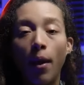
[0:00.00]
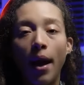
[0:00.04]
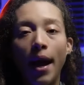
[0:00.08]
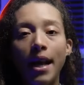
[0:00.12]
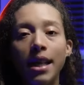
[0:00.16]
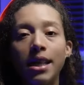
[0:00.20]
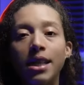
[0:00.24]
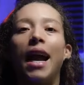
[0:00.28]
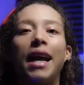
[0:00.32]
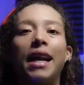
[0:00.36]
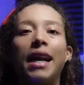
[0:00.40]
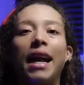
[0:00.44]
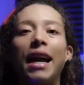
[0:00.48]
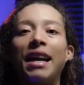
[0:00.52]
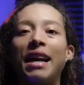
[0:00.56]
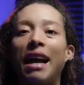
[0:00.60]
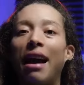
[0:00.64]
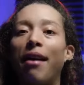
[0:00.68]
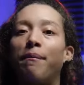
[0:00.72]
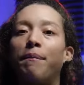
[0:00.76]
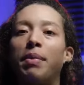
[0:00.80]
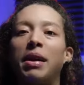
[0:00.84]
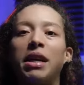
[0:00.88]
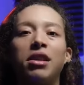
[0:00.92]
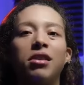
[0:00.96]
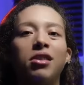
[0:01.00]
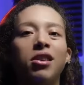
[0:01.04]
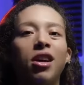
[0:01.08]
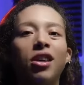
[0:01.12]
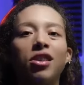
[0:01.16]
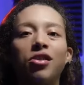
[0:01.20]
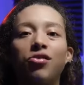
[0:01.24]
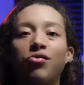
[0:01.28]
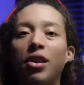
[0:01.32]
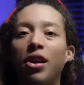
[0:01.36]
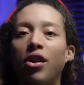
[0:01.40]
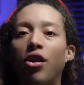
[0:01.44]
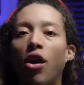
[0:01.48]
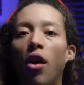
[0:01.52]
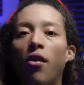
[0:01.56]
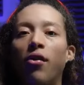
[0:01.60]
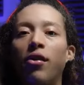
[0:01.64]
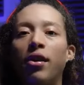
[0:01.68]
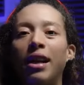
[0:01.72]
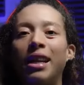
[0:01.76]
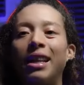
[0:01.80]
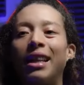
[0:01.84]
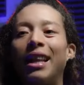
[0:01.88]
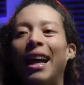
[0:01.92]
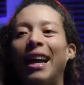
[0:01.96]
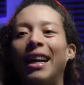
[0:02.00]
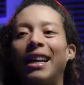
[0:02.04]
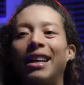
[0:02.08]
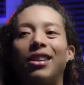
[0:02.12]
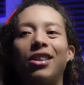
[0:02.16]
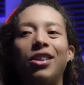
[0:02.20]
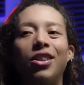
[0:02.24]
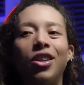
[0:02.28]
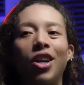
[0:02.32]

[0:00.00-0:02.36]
weights, and I have been just recovering like